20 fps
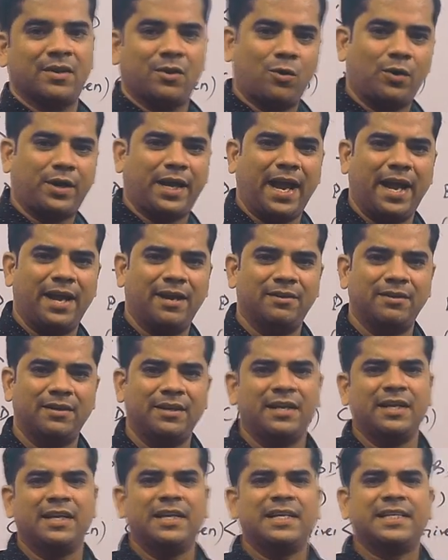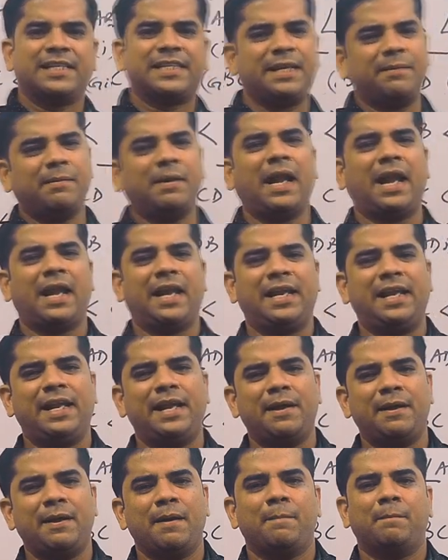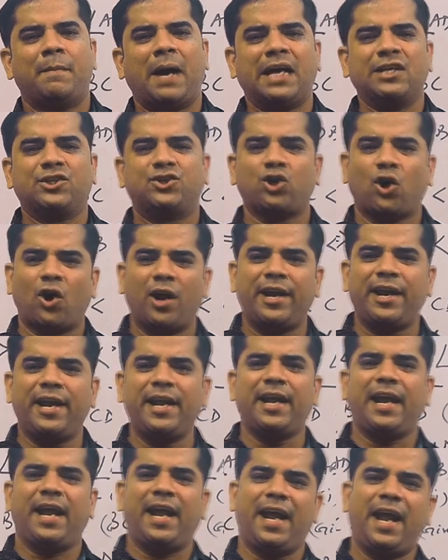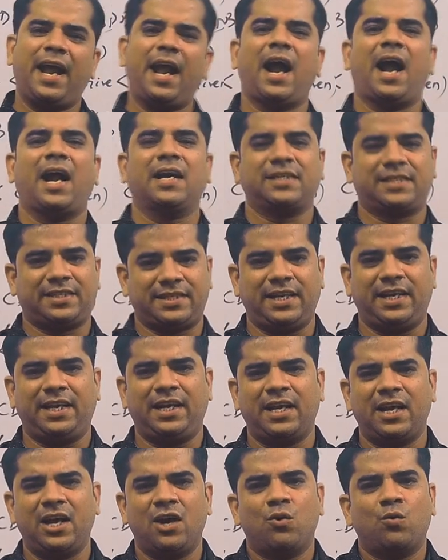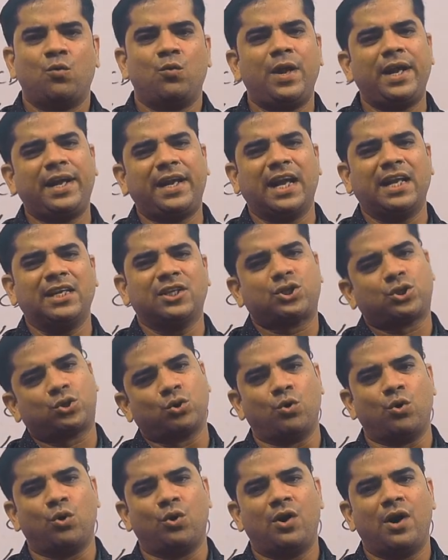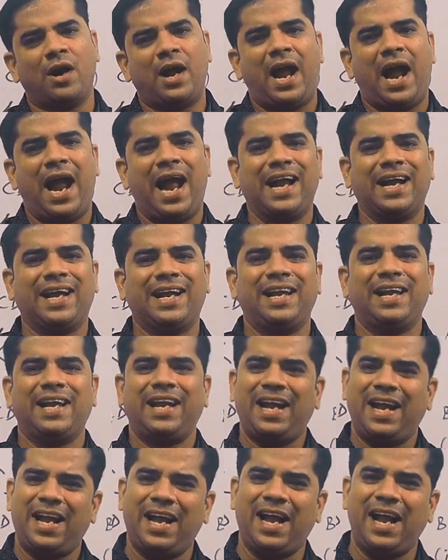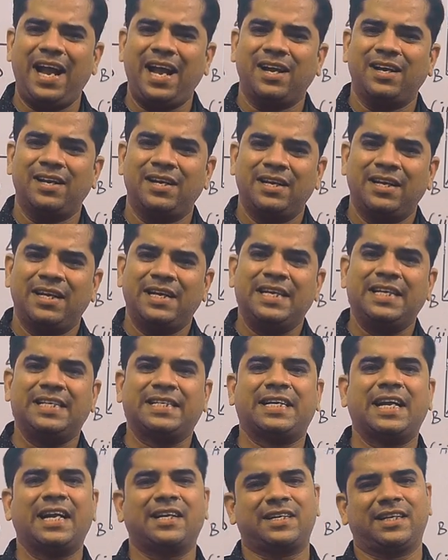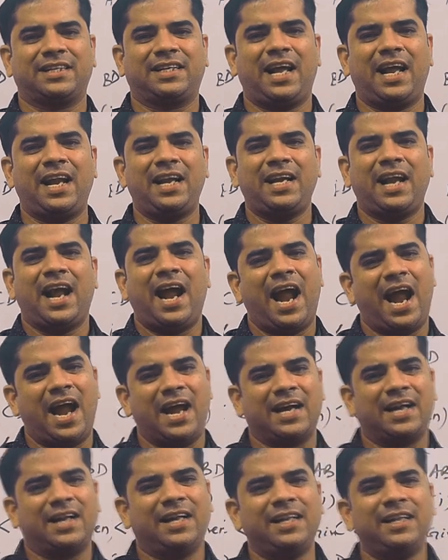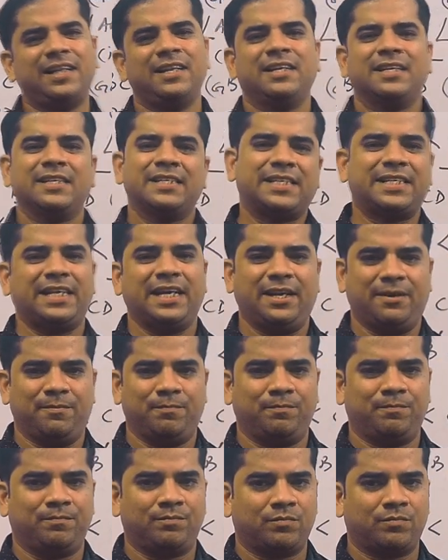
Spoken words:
Okay. Similarly, by joining A and C, we can show angle A is greater than angle C.